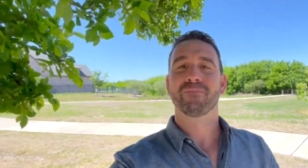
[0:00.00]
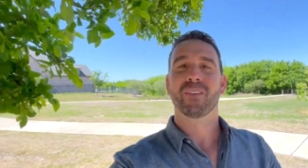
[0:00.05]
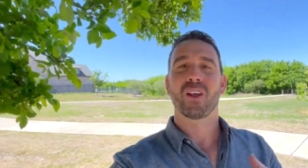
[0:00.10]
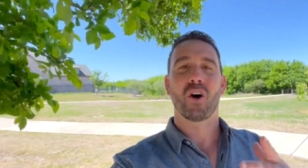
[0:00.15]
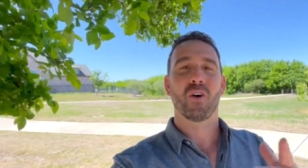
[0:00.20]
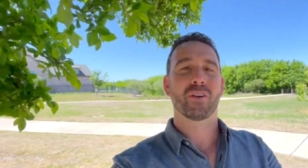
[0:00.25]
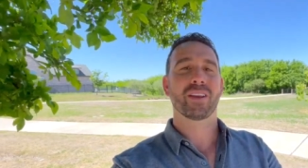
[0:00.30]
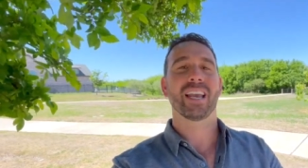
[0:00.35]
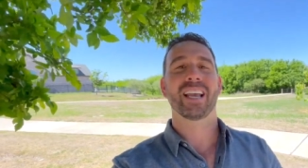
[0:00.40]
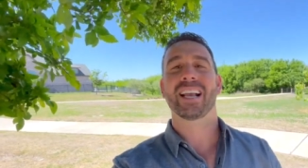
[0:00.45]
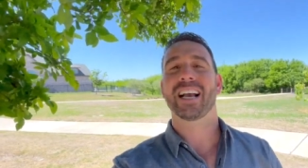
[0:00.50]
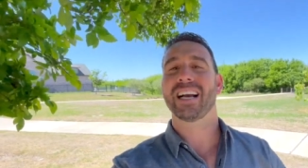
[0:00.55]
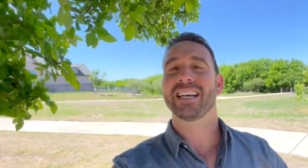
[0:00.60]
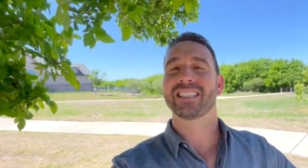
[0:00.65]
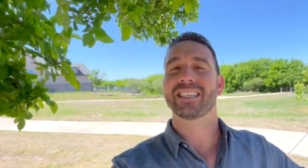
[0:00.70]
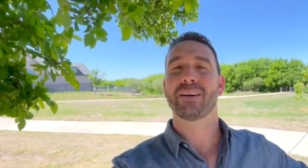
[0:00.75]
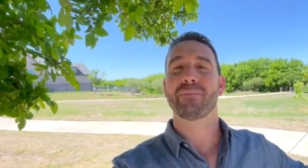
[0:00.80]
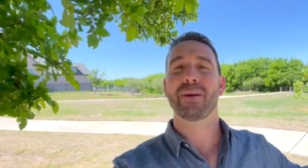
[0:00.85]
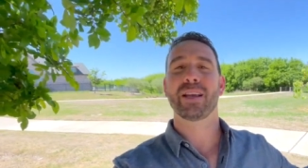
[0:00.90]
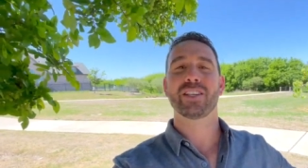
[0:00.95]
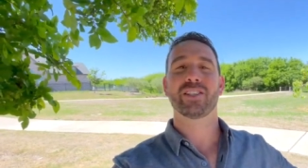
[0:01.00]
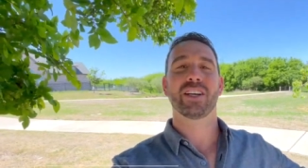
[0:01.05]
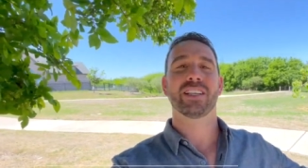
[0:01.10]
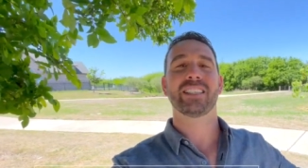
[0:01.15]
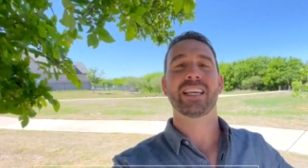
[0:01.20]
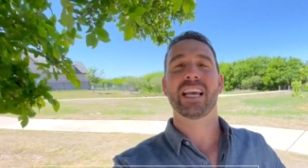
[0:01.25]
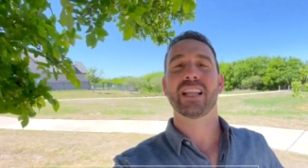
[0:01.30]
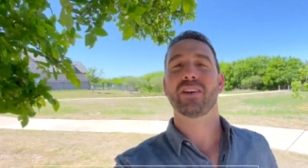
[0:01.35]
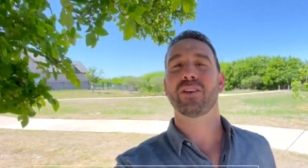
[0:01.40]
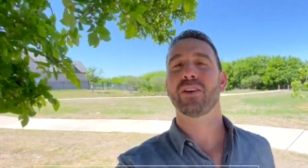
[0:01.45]
Okay guys, I'm AJ
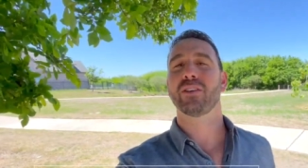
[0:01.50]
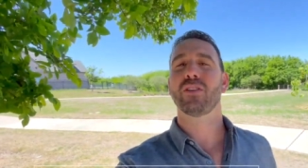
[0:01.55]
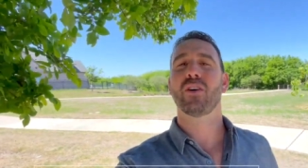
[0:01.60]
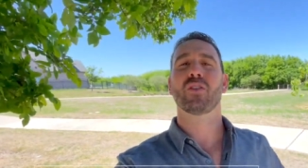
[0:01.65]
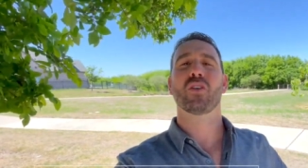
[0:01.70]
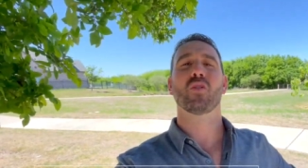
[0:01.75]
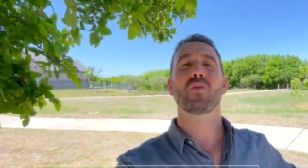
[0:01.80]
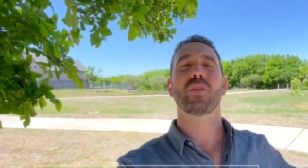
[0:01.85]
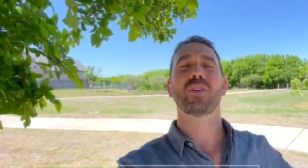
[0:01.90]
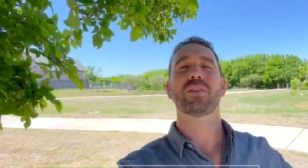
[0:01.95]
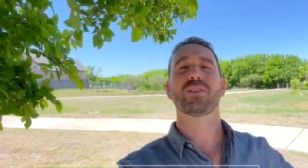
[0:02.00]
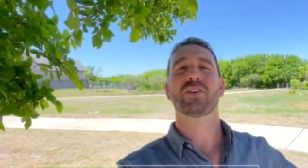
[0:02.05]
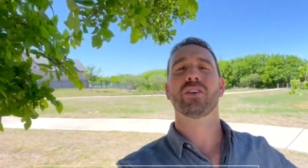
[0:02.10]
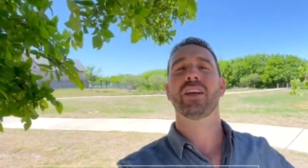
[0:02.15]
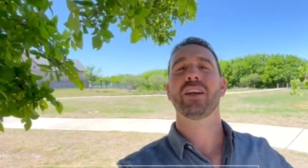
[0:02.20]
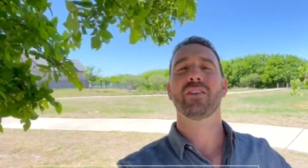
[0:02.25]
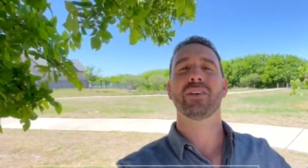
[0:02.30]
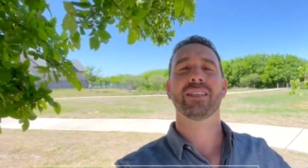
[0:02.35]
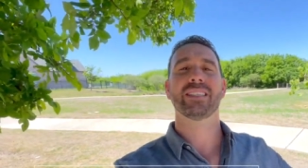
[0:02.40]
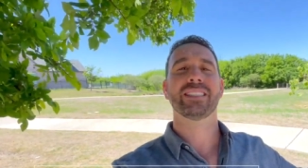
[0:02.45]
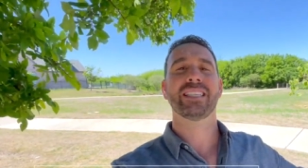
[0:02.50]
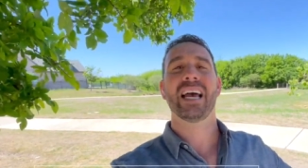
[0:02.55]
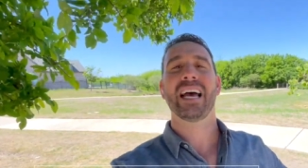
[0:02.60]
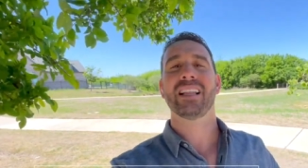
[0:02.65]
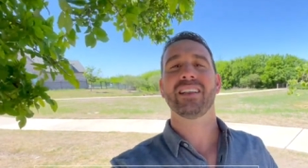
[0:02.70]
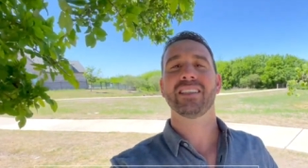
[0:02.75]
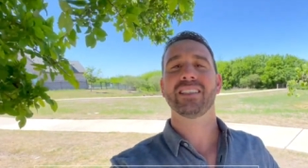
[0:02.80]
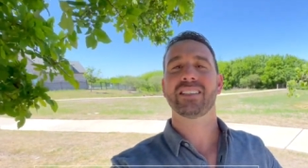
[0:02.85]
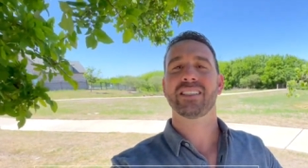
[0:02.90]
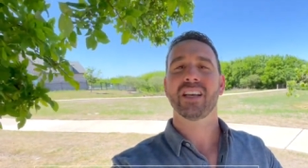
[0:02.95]
Taylor, your local realtor here in
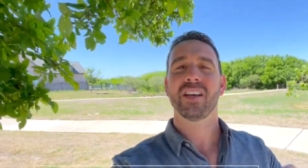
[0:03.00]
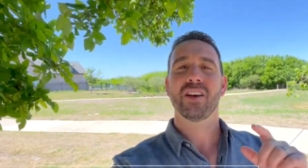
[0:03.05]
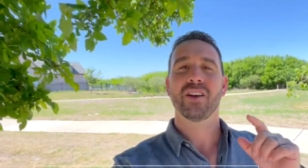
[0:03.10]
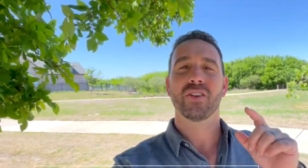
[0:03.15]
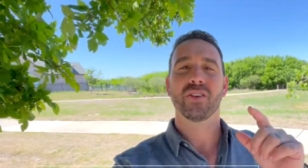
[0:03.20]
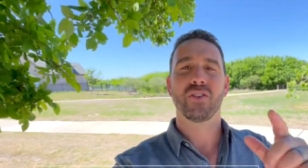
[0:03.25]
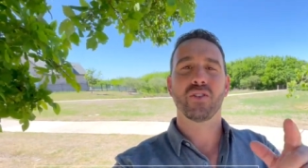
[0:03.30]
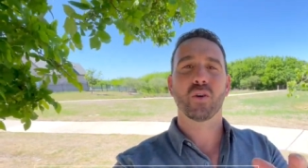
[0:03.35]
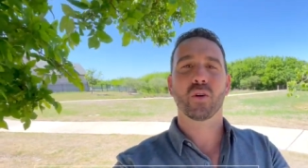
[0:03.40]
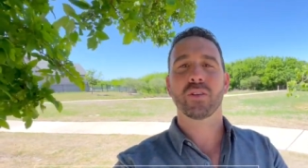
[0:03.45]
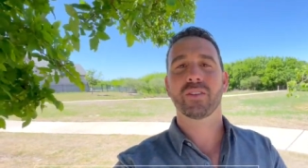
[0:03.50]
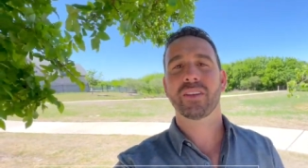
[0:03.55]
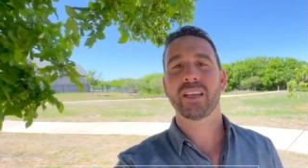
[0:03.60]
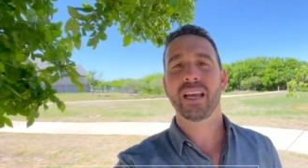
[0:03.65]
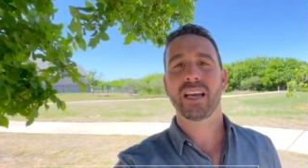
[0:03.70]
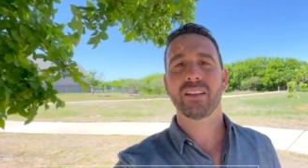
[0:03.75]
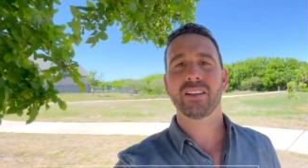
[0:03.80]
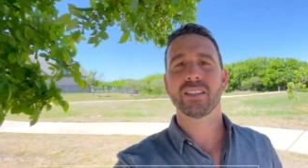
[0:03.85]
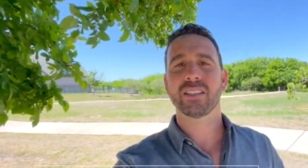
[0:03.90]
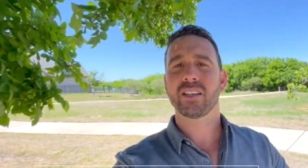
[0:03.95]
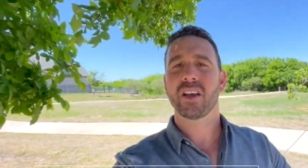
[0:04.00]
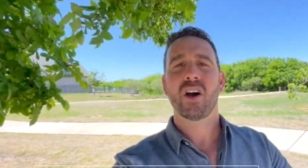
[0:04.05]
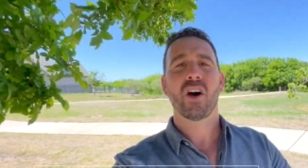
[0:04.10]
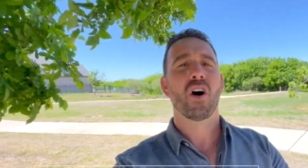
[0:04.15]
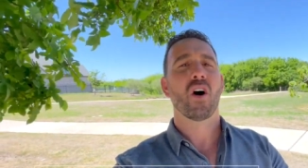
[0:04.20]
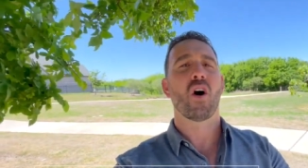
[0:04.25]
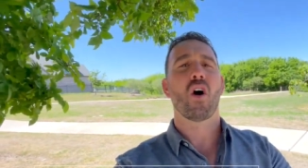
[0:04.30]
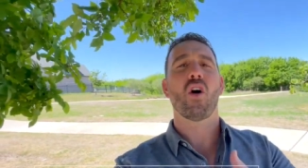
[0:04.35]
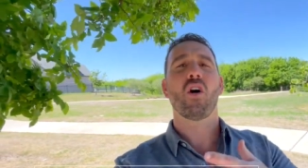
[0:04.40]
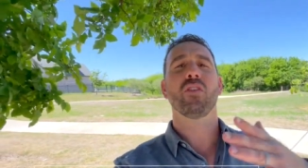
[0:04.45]
Dallas, North Dallas,
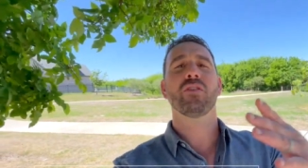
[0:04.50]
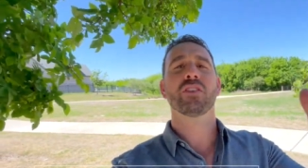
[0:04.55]
all